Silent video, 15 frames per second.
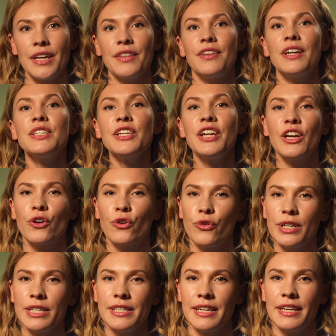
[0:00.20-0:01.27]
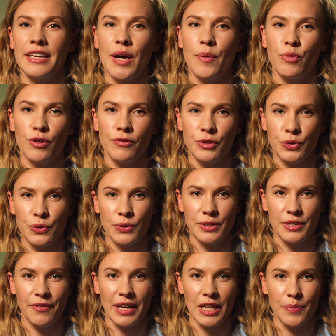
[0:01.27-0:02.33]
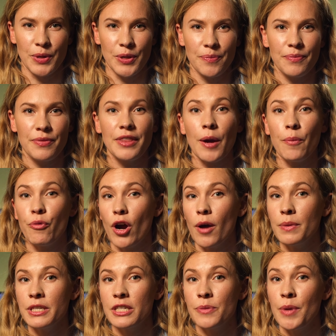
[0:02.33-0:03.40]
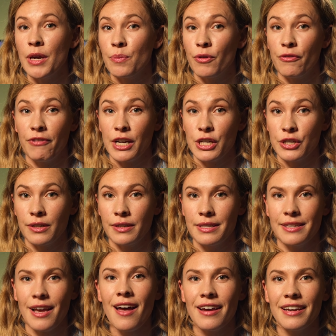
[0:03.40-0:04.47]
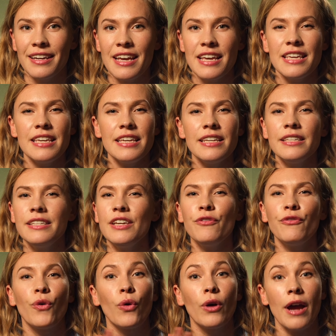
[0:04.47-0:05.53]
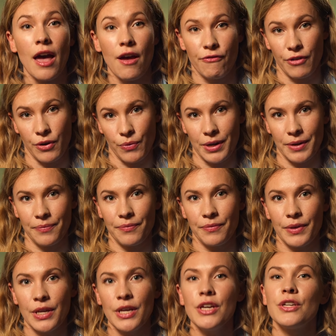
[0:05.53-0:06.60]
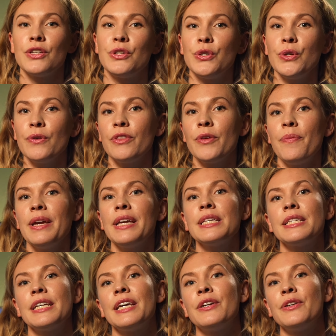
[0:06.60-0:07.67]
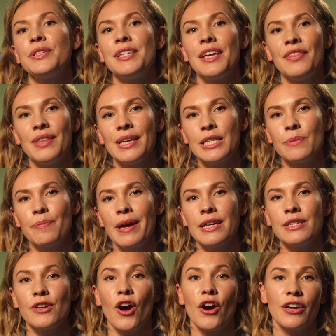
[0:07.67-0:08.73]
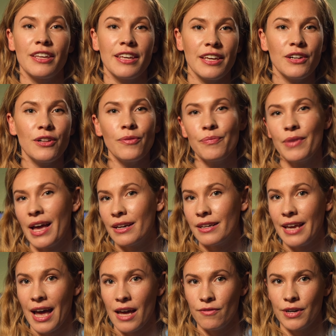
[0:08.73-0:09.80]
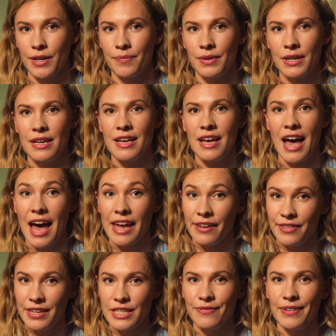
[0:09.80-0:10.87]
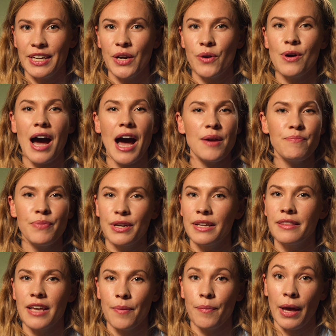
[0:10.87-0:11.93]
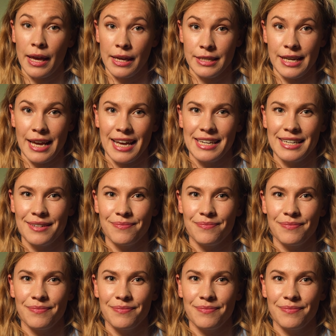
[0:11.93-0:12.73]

There's an increasing number of tools available that promise to make professional design easy for everyone. Two of the biggest hitters in this space are Kittl and Canva, and in this video, I'm putting them head to head.